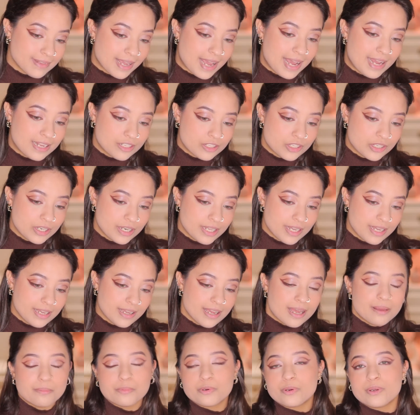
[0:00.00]
Actually,
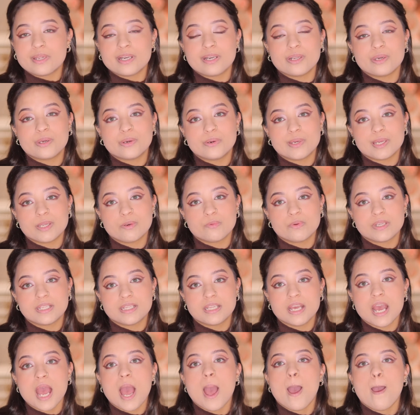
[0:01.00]
I'm going to go in with
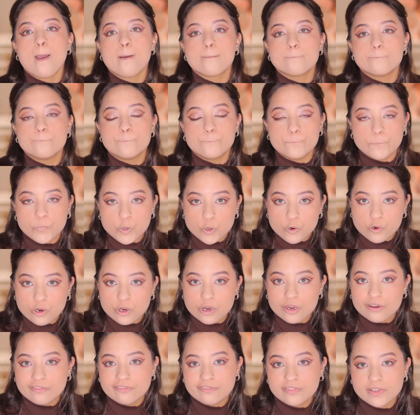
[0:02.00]
more
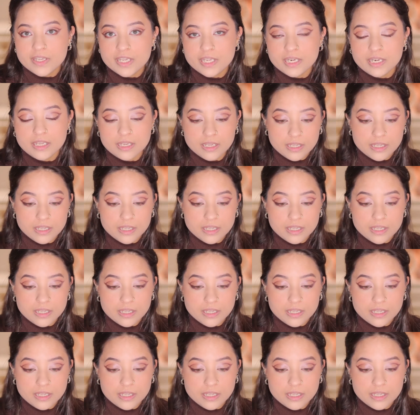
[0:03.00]
of it